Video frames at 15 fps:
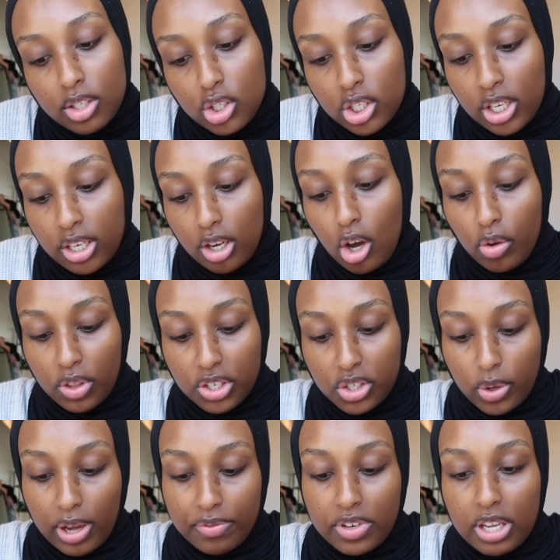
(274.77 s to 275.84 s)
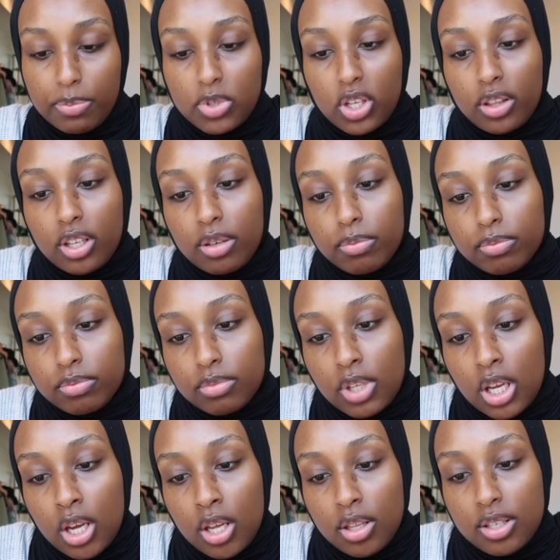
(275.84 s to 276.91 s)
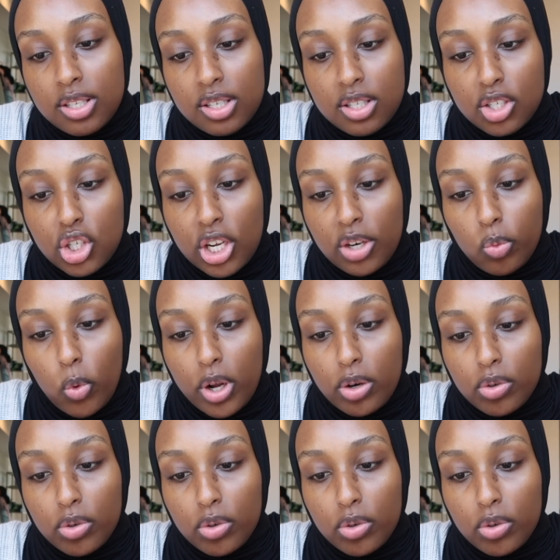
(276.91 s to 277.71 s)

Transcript: in the shade, oh, they do have names on them. This is the shade